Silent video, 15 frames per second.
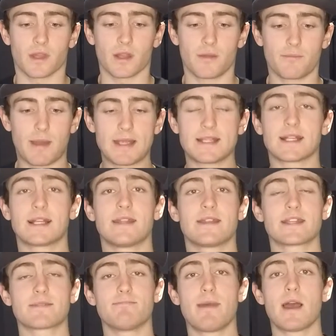basically
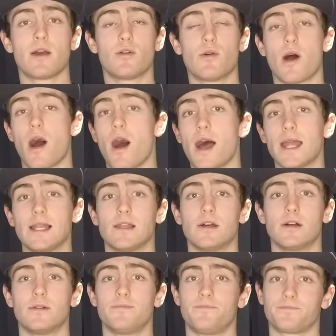this metal
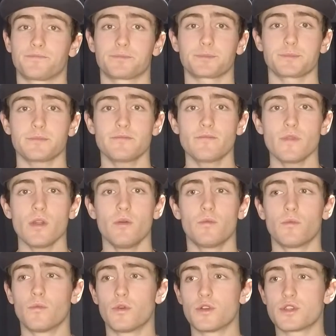eyelet
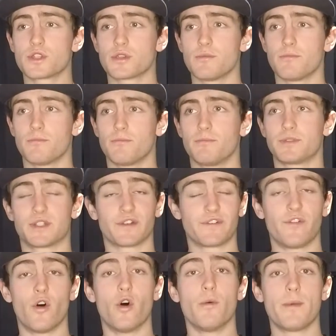was
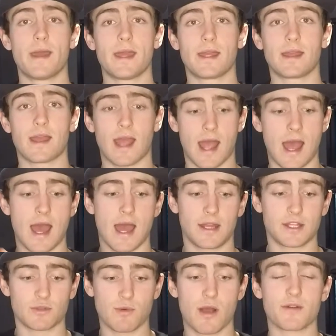deforming, and
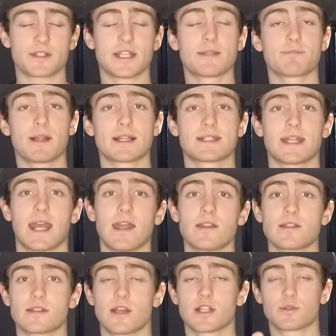as well as these plastic
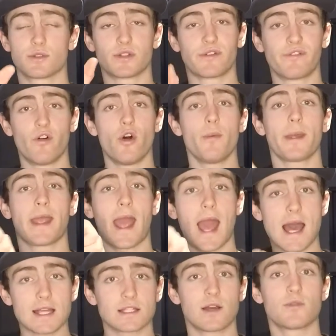inserts were deforming
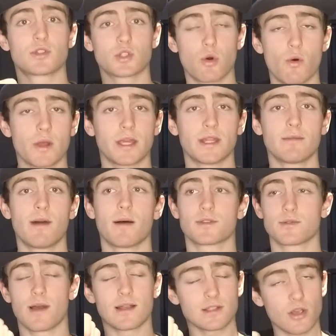as I was torquing them up.
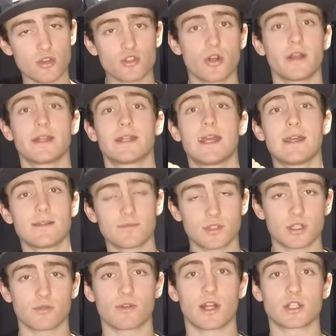So as I was trying to get them to
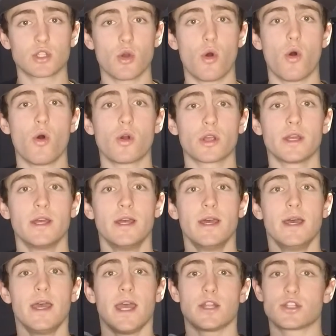the right torque,
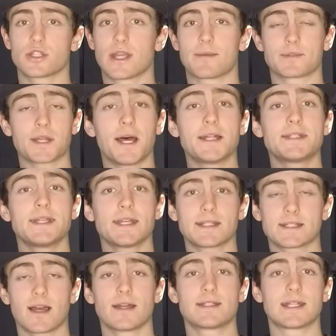it just kept tightening and
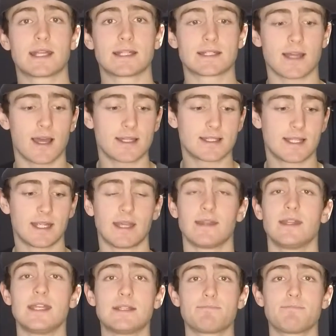tightening and tightening, and these